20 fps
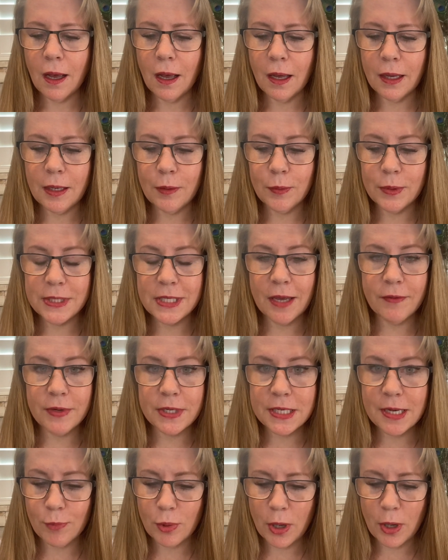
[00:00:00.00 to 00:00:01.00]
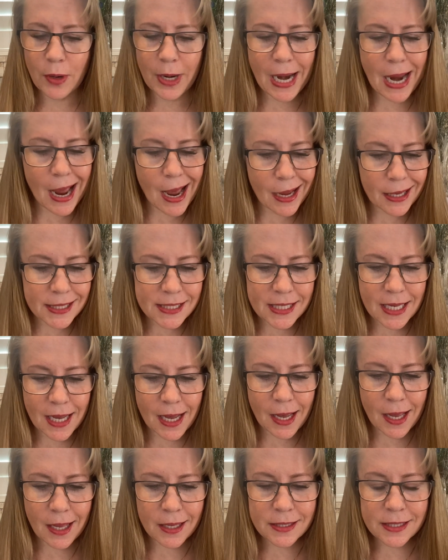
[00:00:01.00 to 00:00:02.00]
He was given temporary
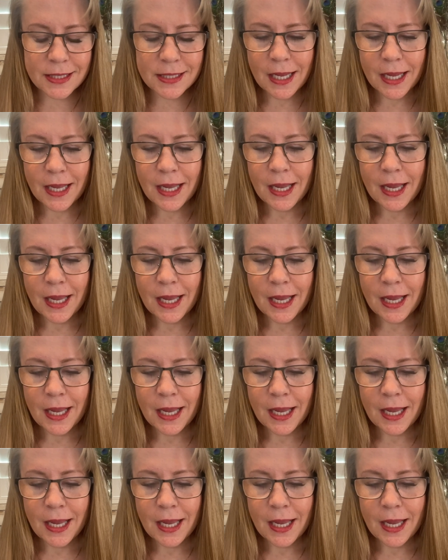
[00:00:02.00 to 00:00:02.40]
access.